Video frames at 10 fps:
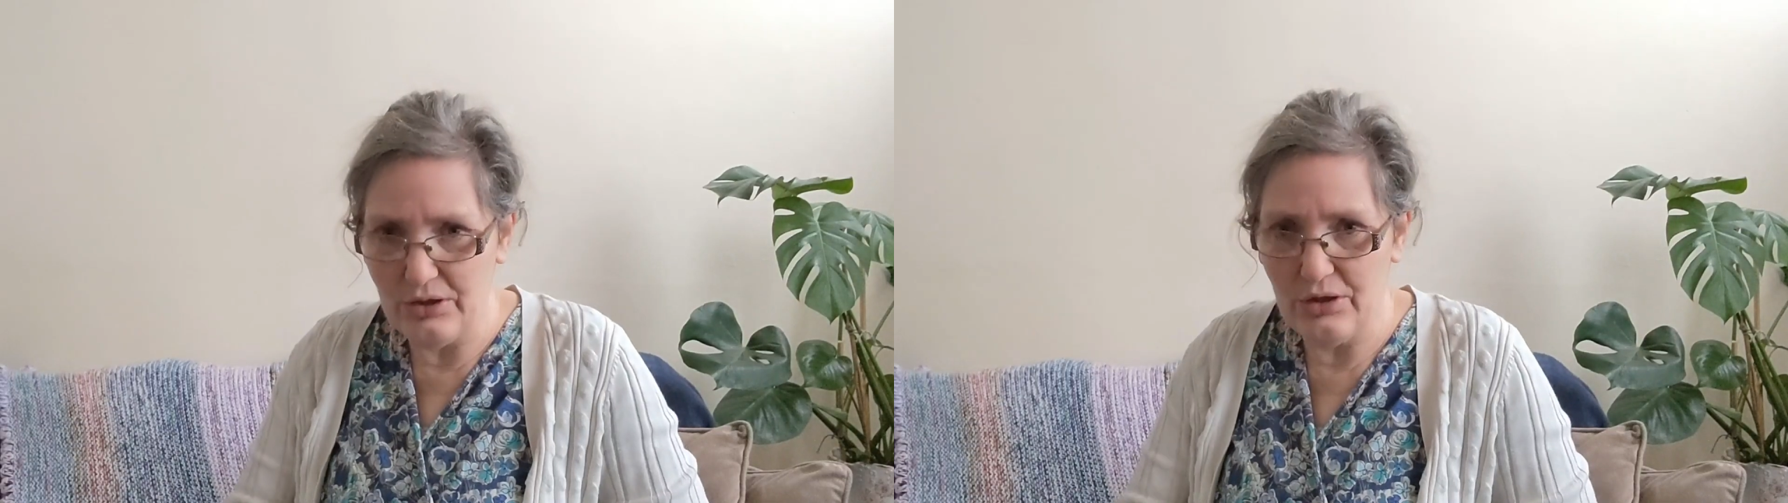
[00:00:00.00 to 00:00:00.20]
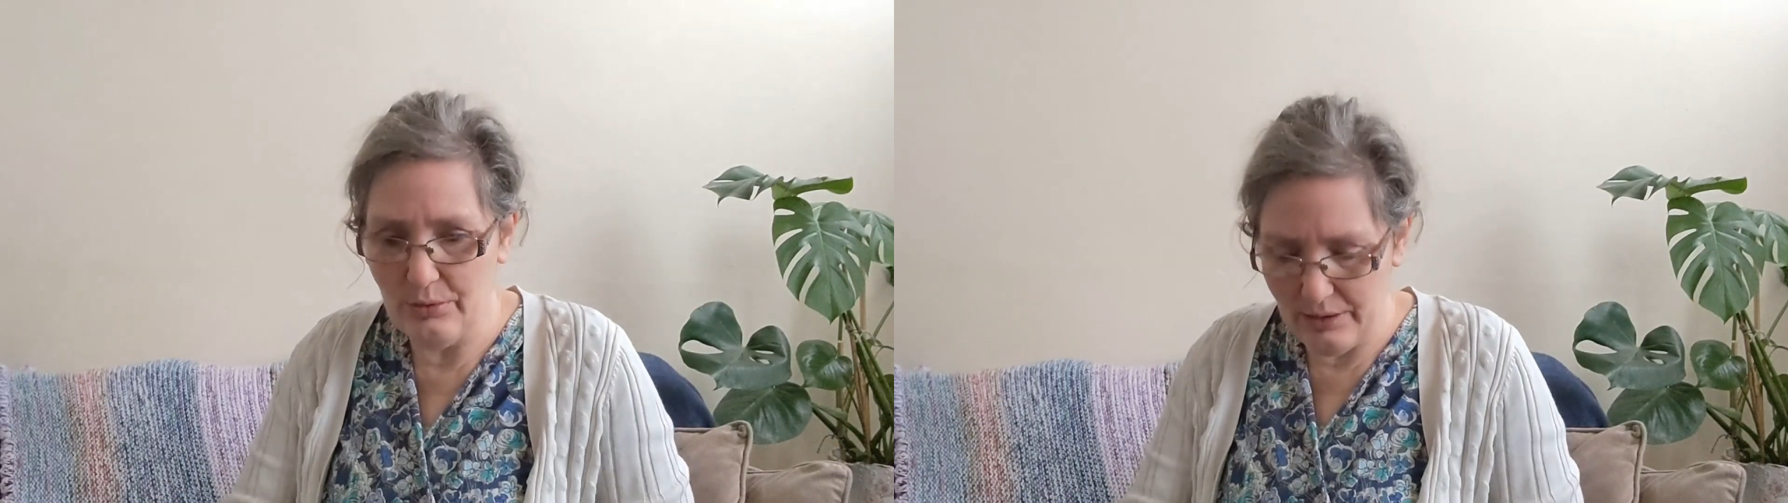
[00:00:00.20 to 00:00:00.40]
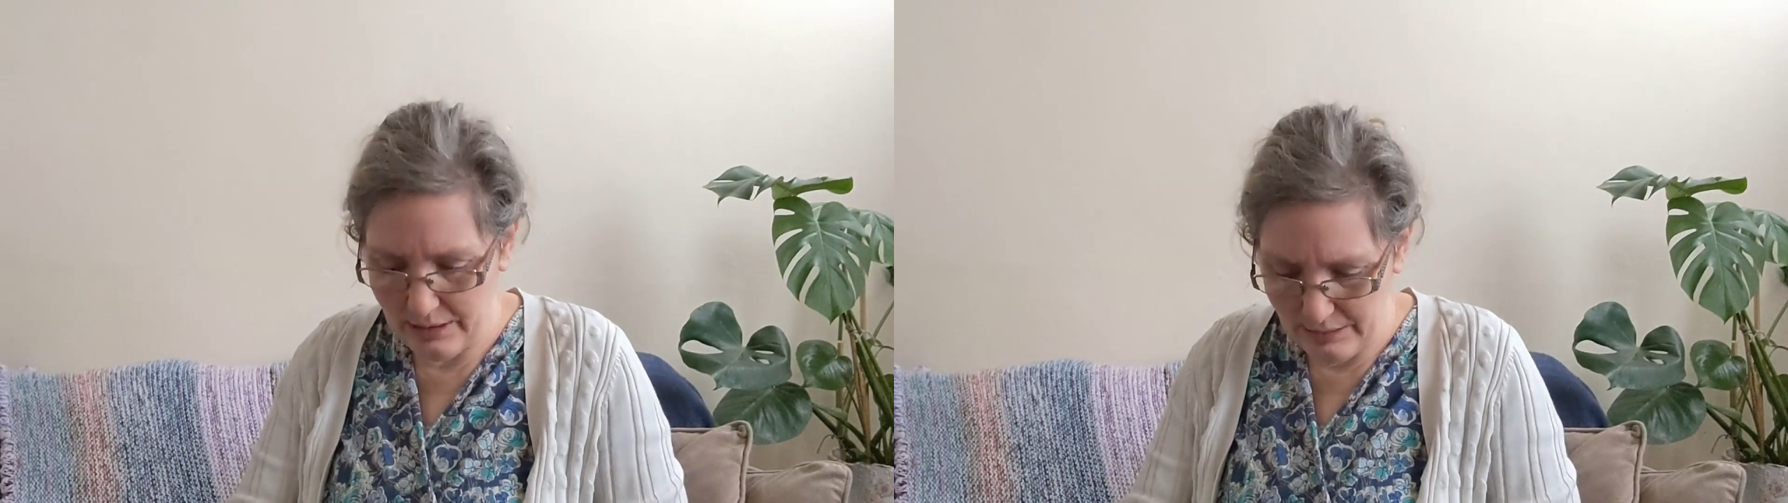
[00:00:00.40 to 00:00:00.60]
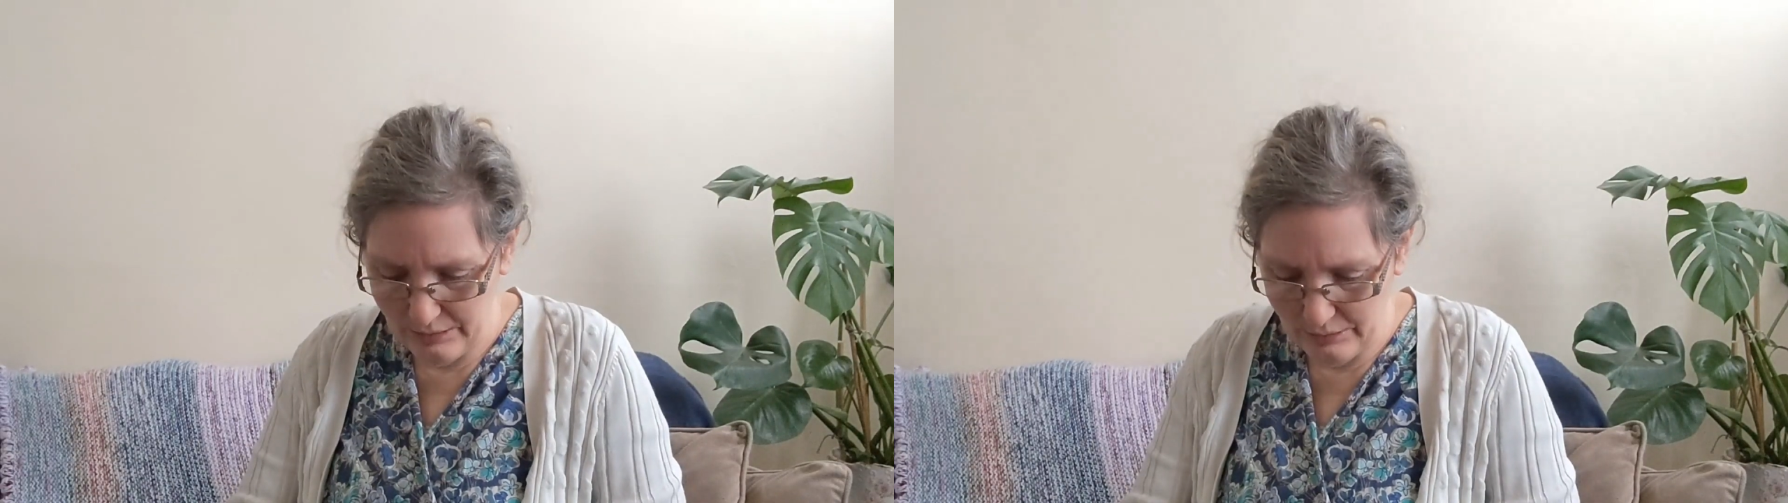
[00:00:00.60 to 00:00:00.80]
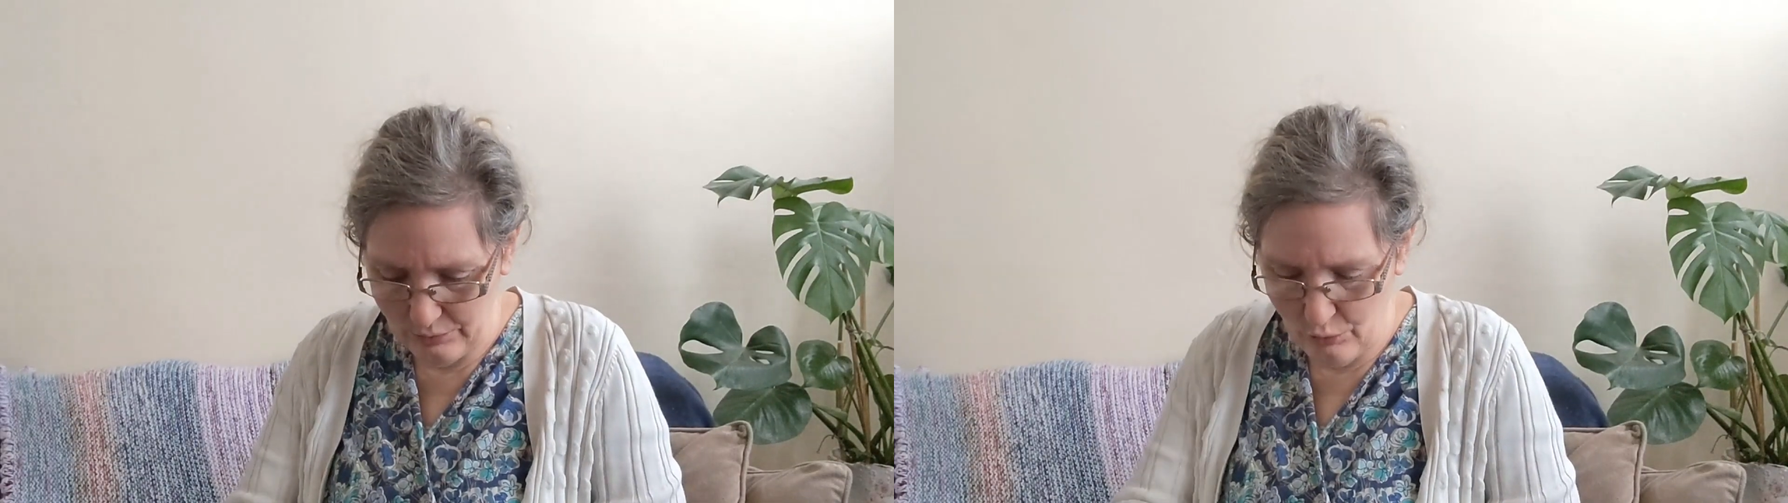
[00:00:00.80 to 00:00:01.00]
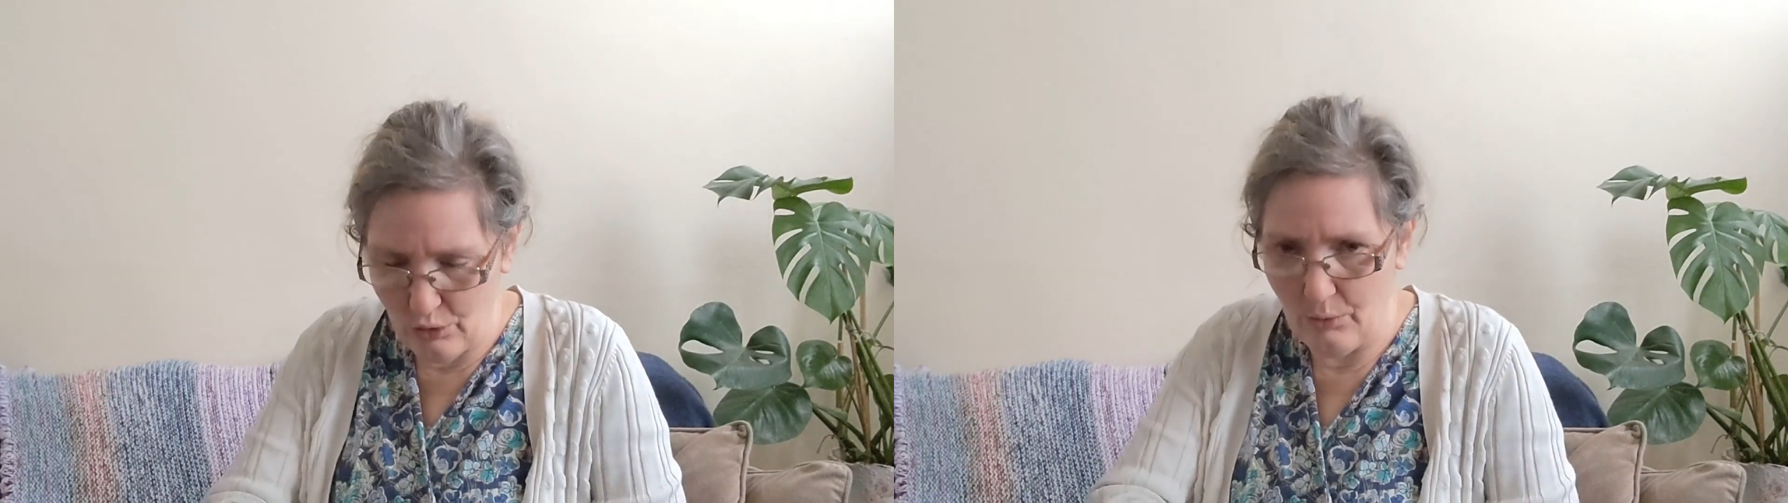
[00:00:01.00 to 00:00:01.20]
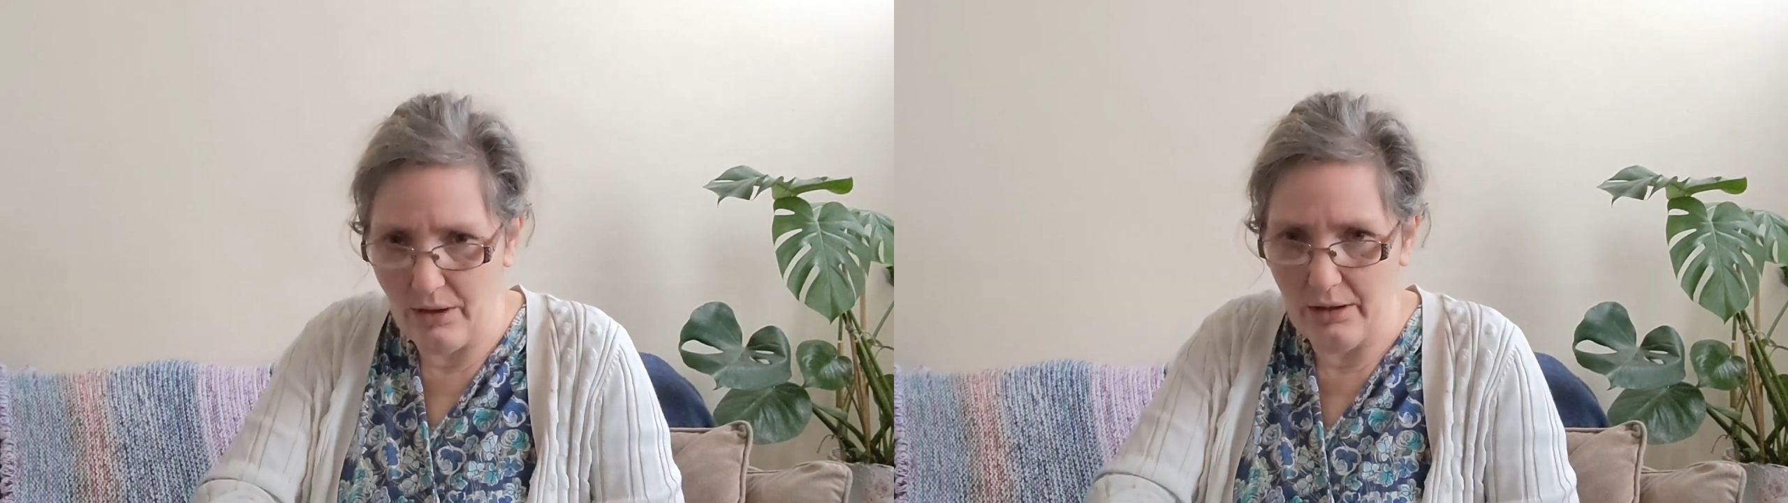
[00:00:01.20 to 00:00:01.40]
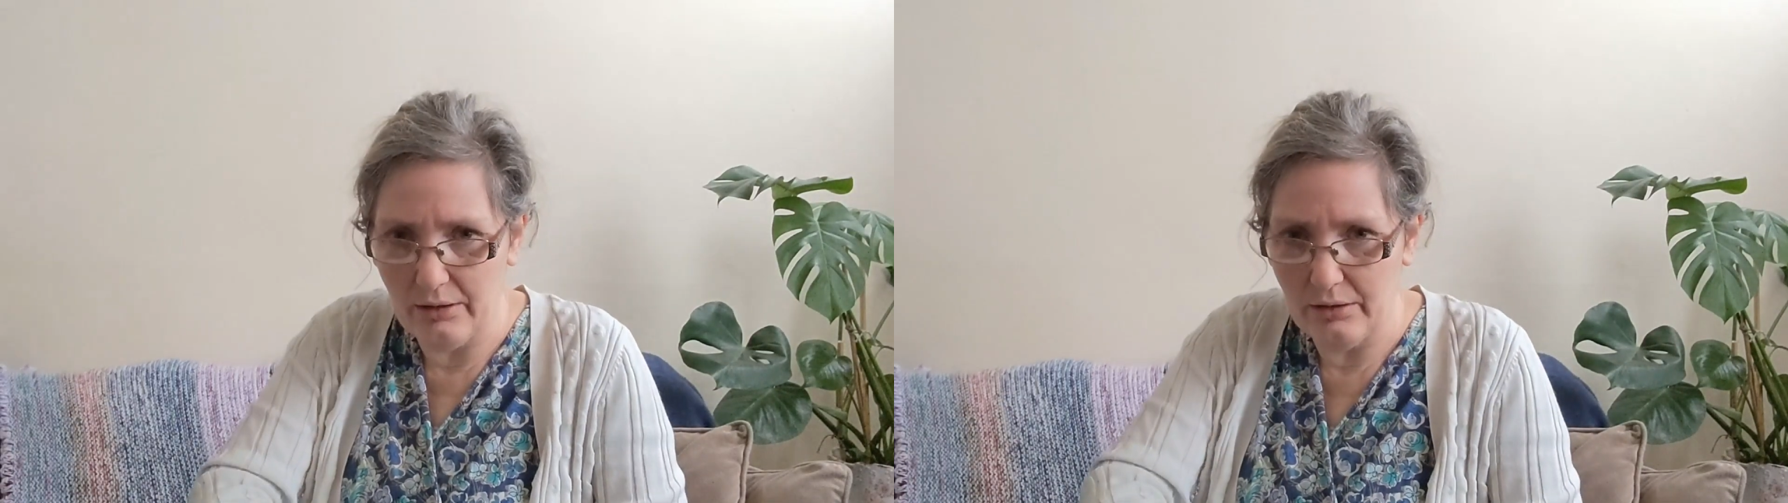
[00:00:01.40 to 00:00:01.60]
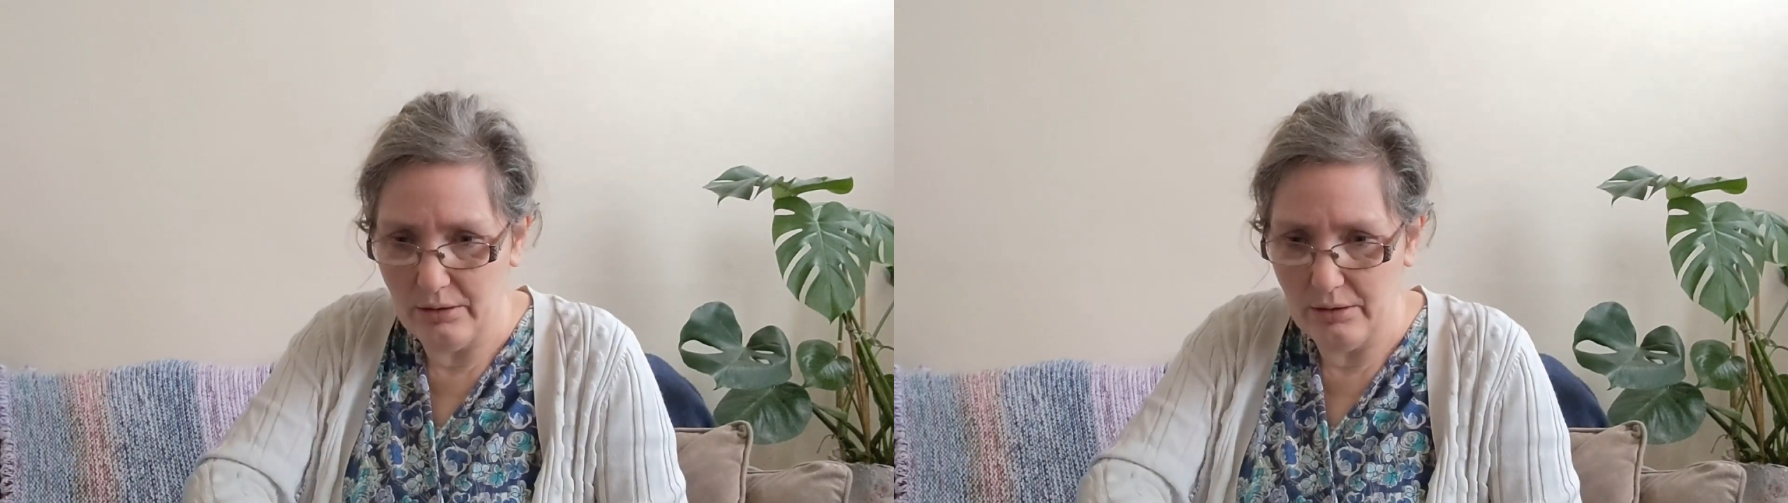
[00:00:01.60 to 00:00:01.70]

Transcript: doing colour work.